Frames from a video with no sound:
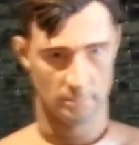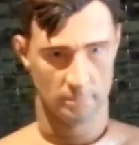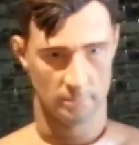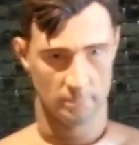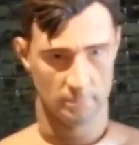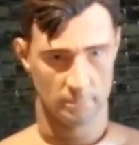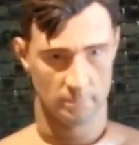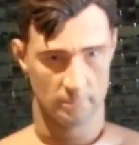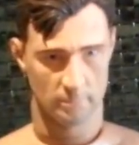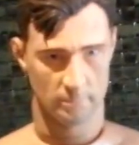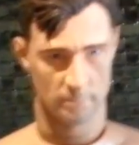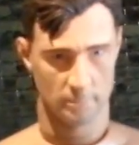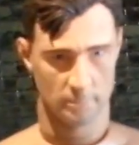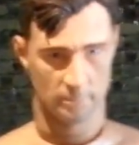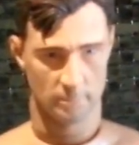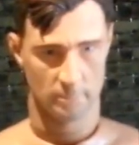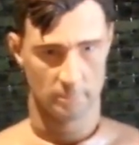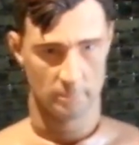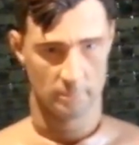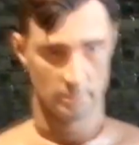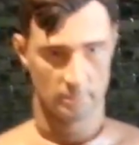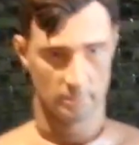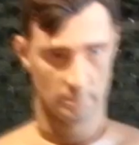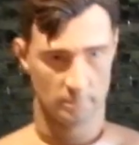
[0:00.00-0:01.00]
Okay,
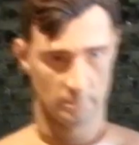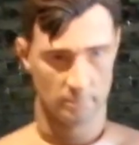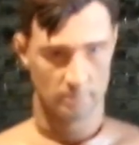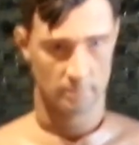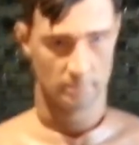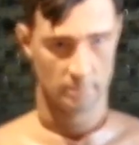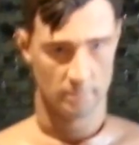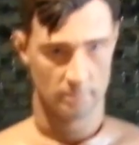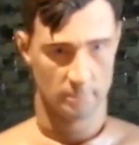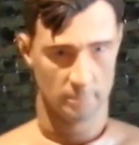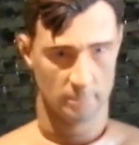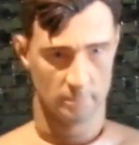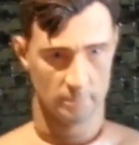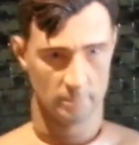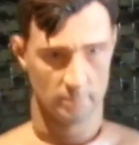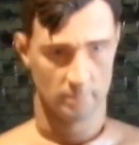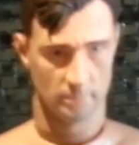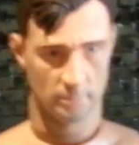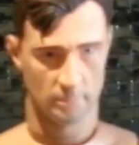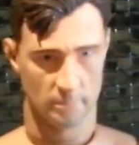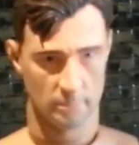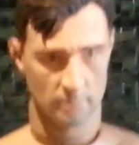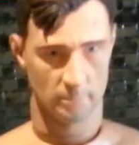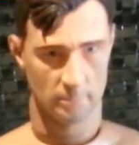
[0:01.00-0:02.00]
so first off,
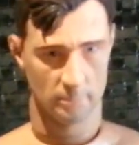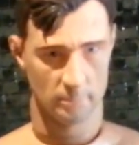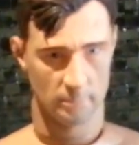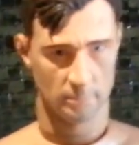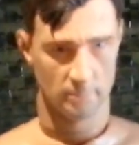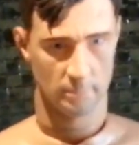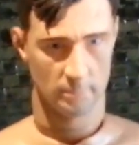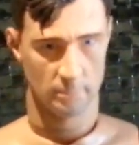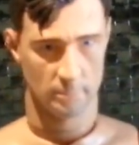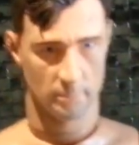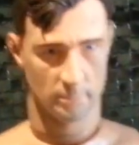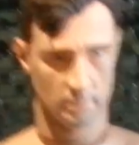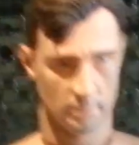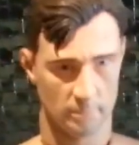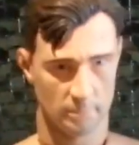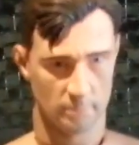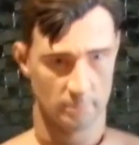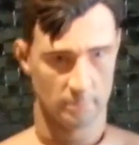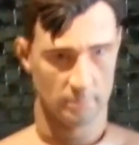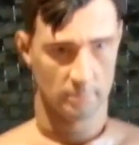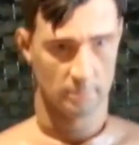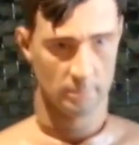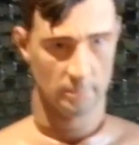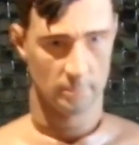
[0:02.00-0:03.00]
you will need to
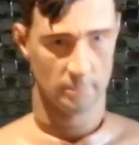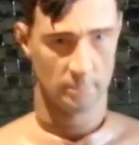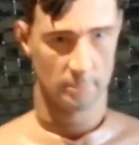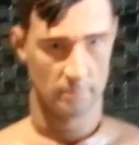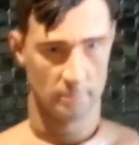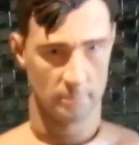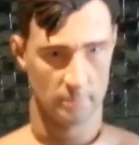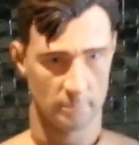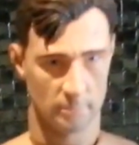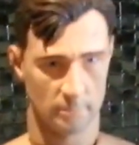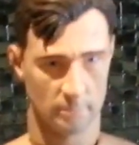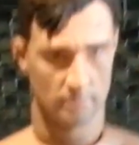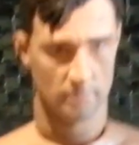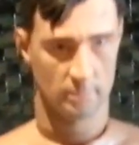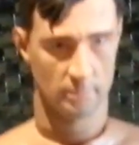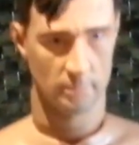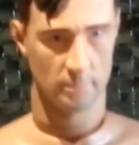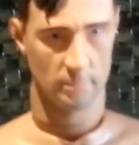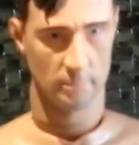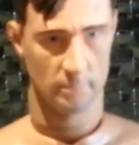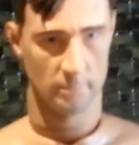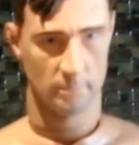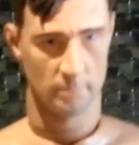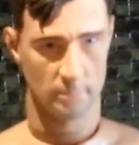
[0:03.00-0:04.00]
start with
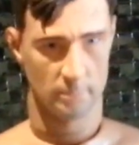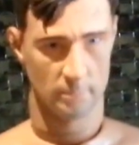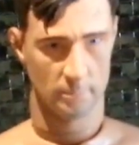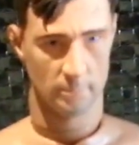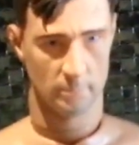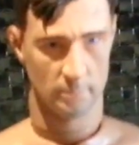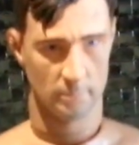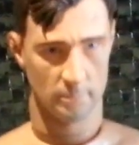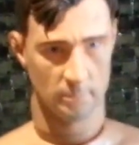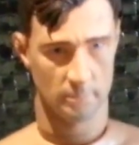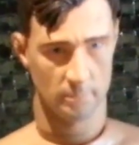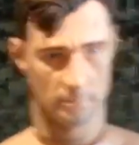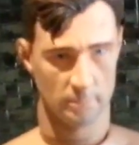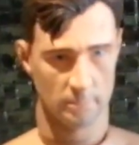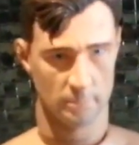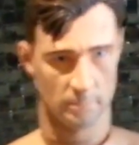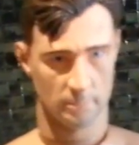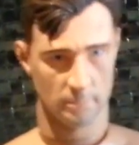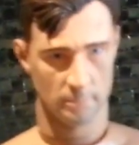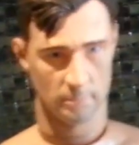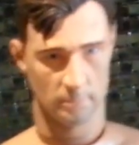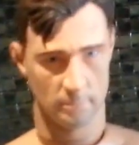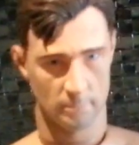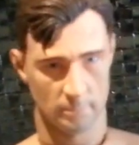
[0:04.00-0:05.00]
a naked
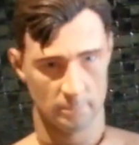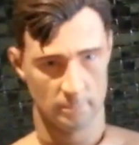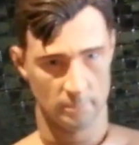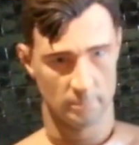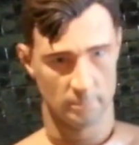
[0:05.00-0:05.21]
doll.